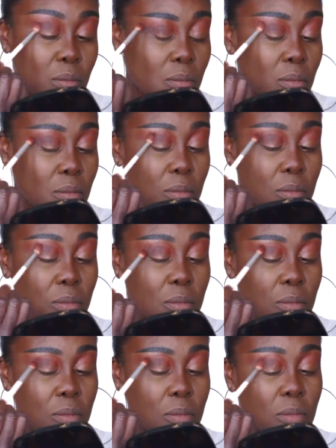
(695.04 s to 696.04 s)

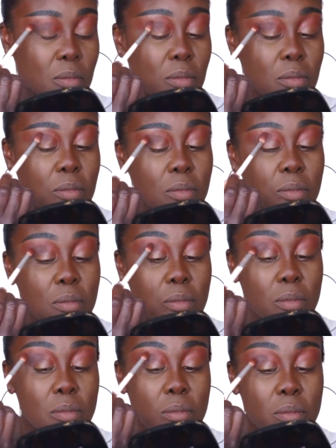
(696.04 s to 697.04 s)

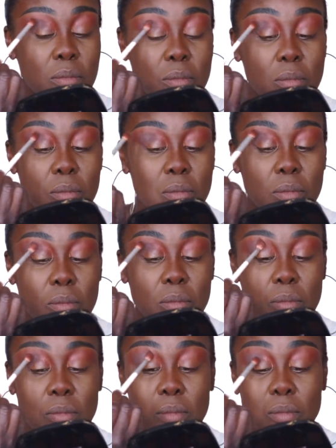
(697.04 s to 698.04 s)

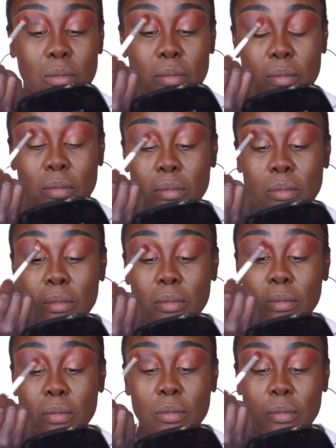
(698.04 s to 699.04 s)

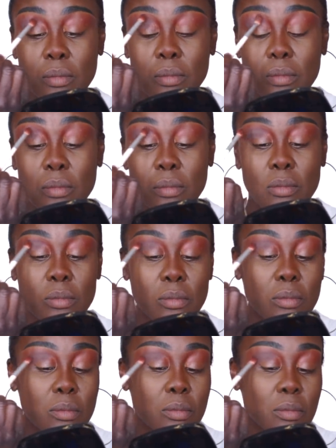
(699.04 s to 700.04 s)

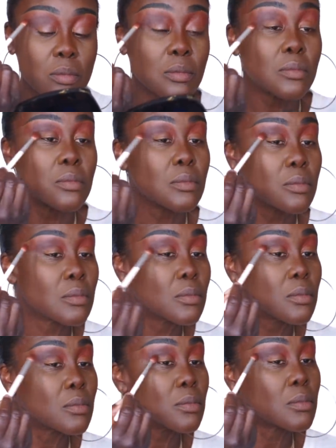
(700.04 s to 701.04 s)

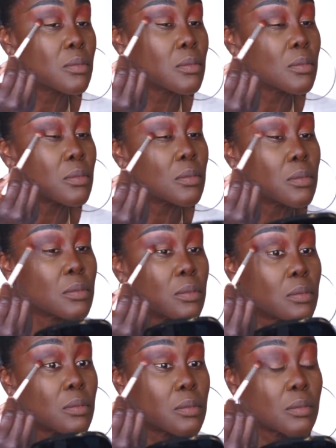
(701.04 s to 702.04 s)

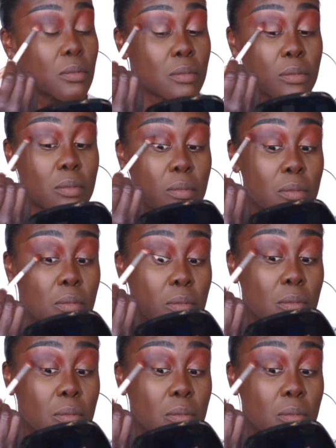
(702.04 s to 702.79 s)
No one is speaking in this clip.